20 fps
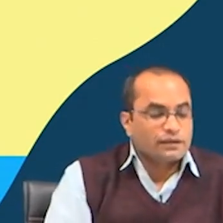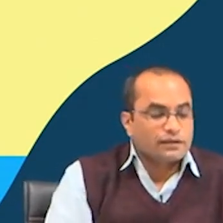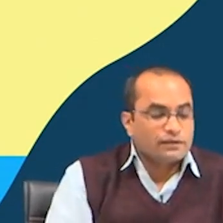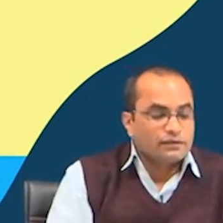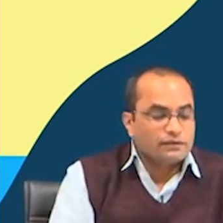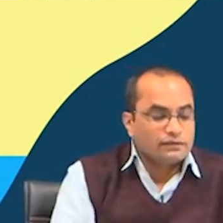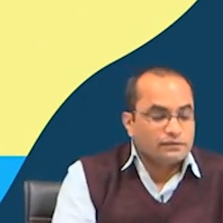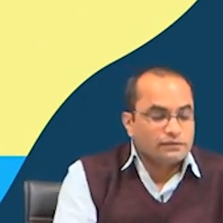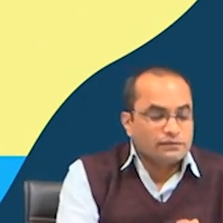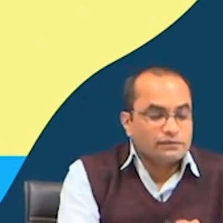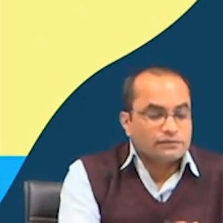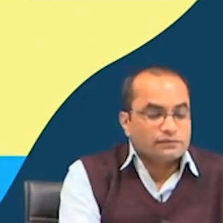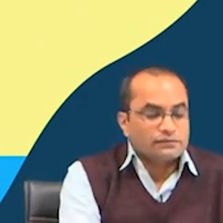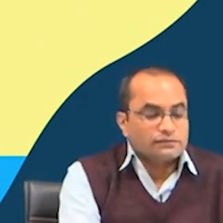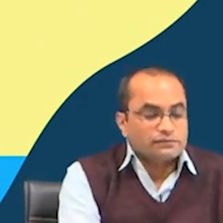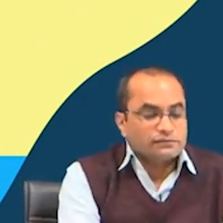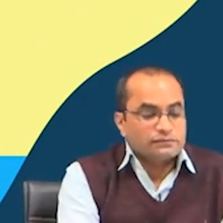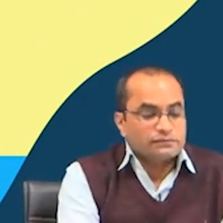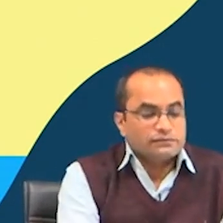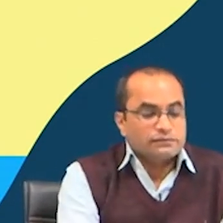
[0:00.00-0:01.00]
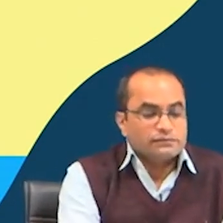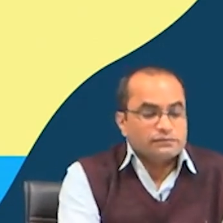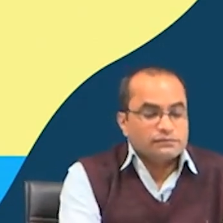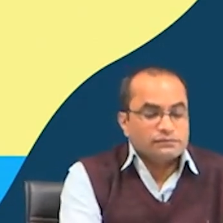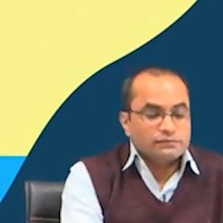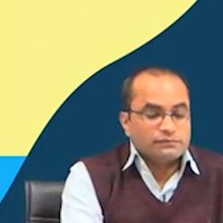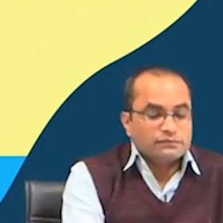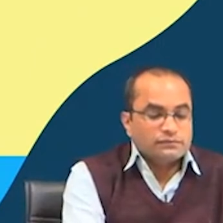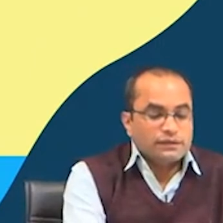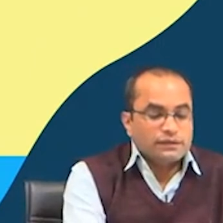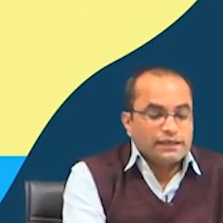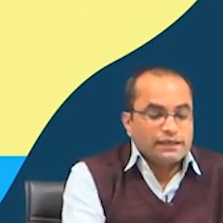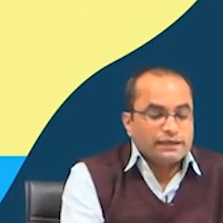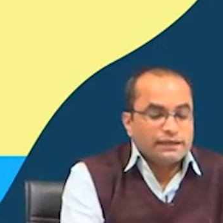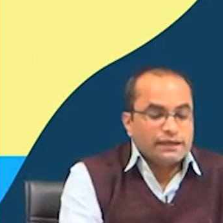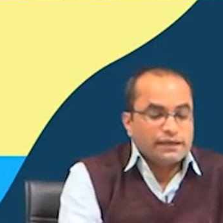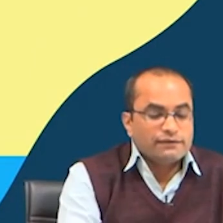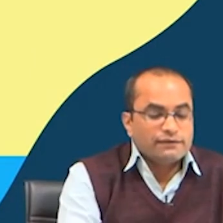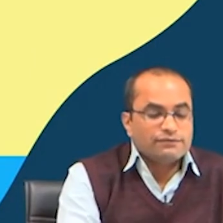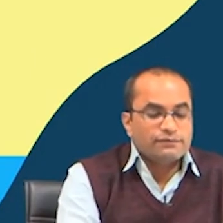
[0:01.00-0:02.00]
uh,
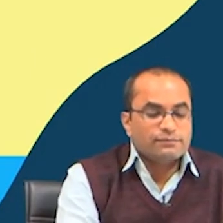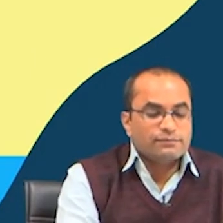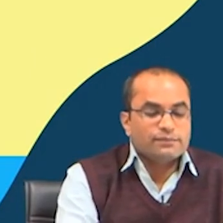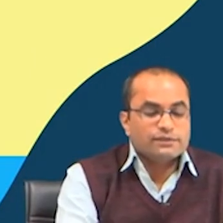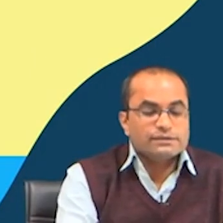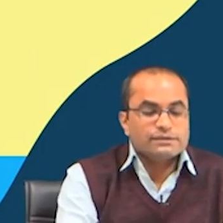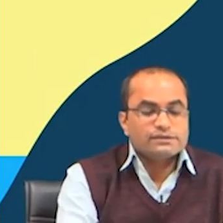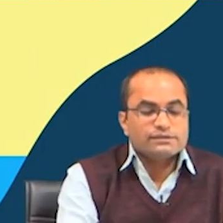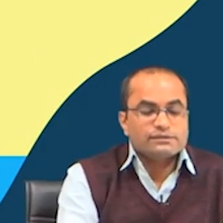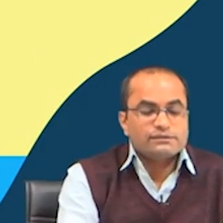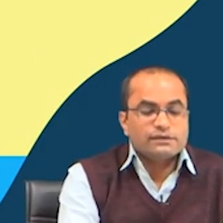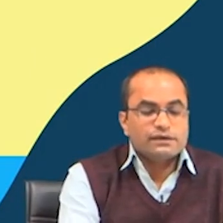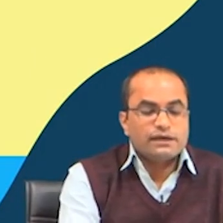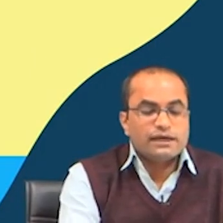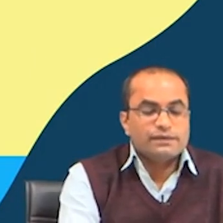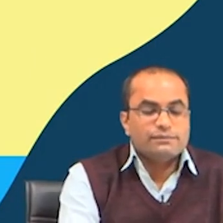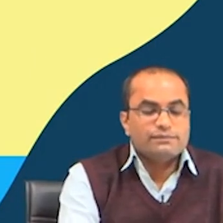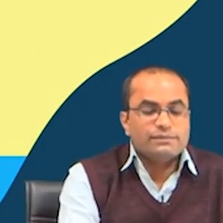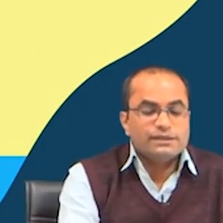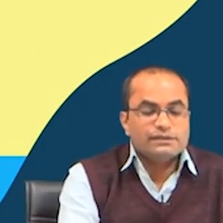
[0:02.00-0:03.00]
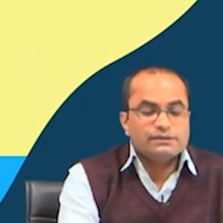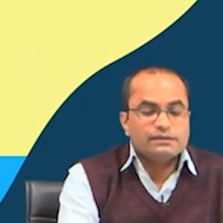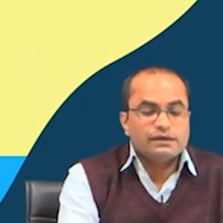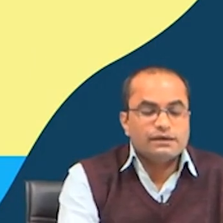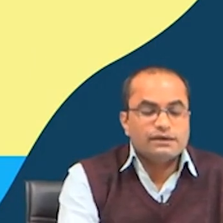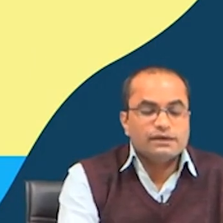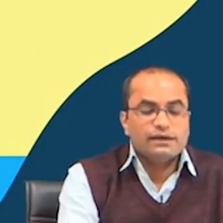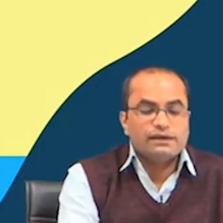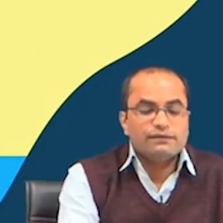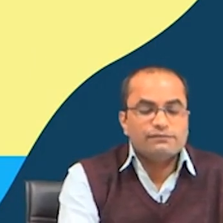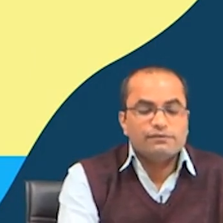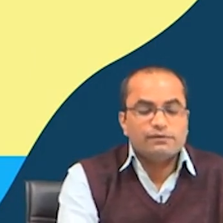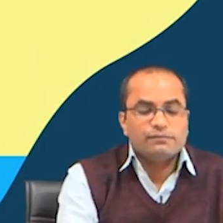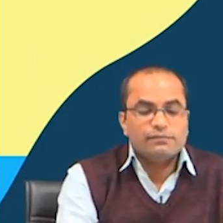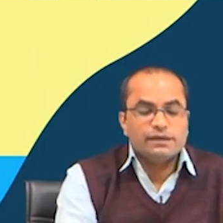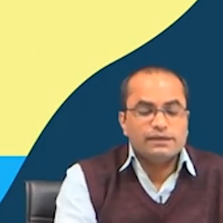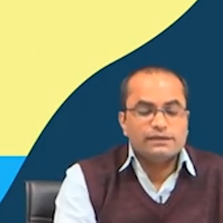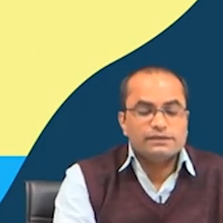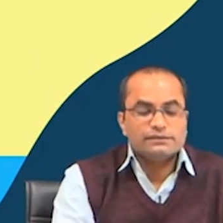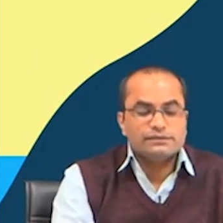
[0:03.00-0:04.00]
like alpha plus i beta, alpha
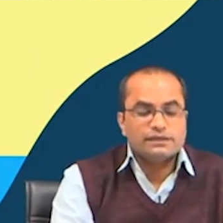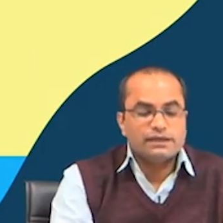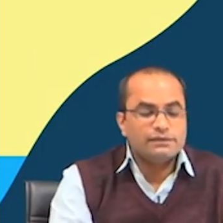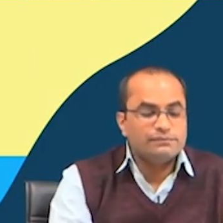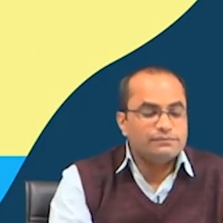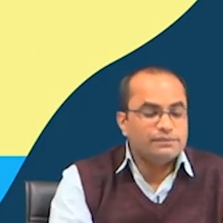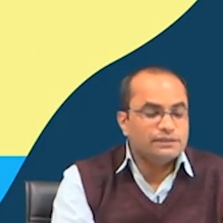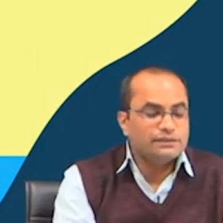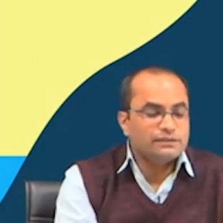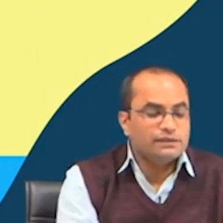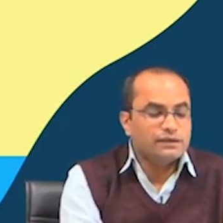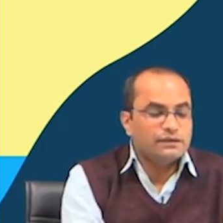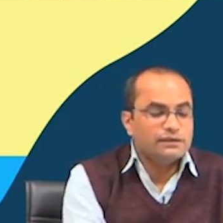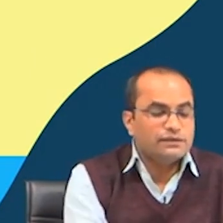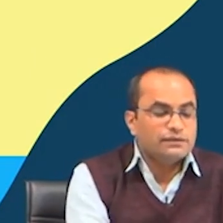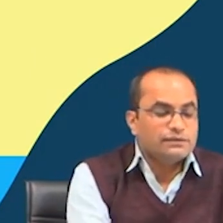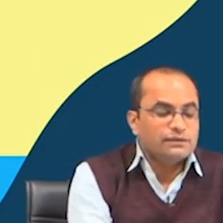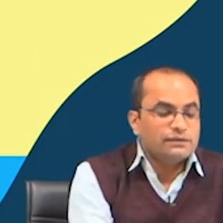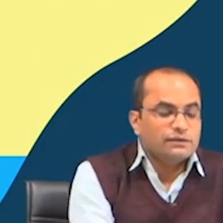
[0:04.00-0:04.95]
minus i beta